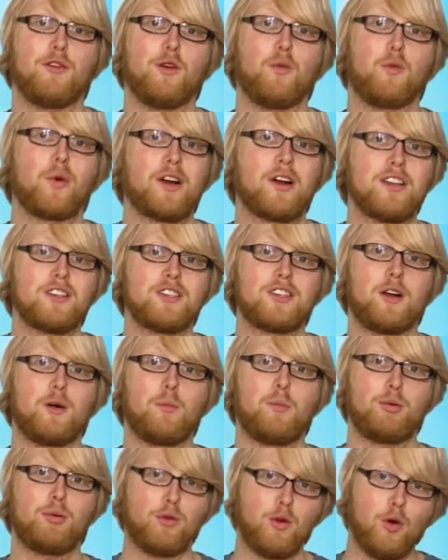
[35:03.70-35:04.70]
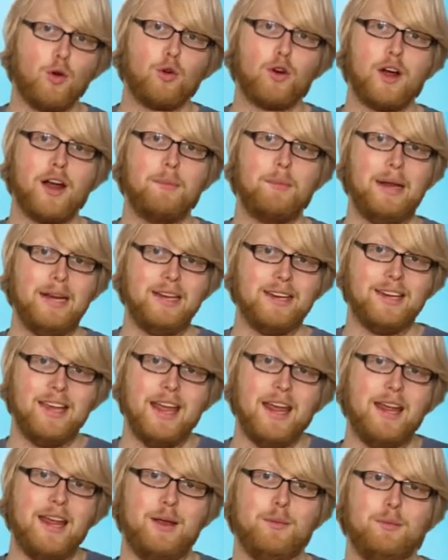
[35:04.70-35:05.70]
and we're going to start programming
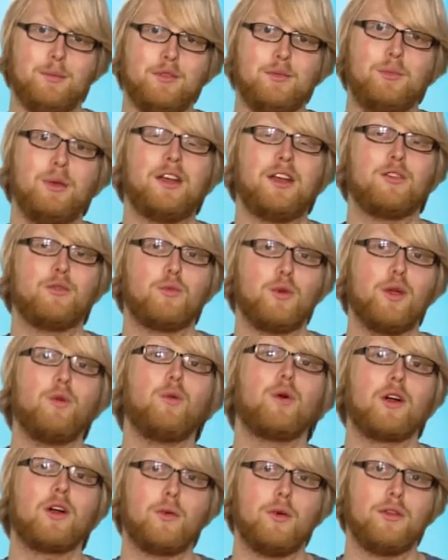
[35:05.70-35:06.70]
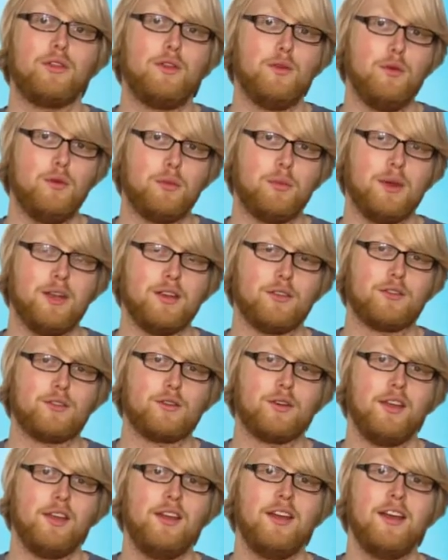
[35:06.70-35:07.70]
games because we work with youth
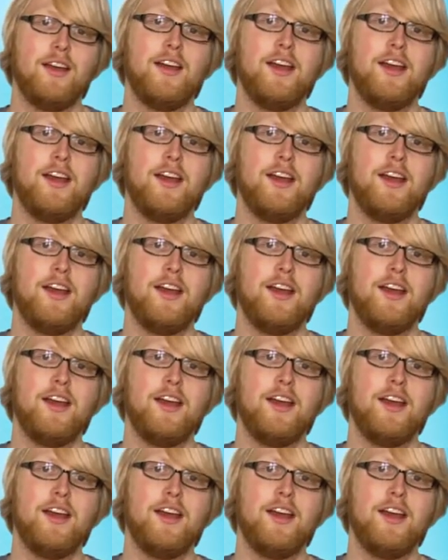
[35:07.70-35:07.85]
ministry